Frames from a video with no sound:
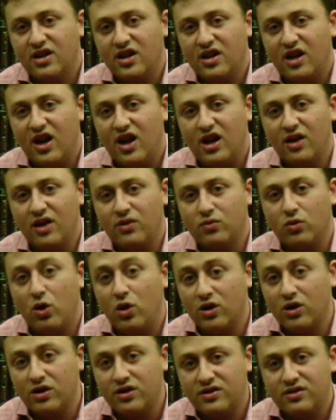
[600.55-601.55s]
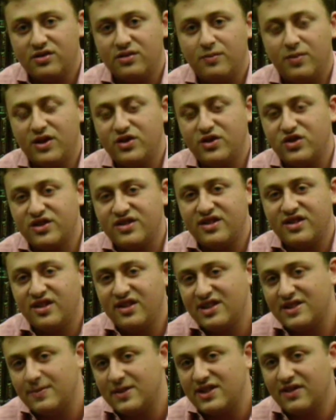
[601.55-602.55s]
wrong, but just in this
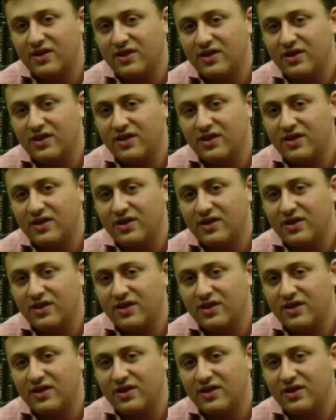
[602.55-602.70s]
specific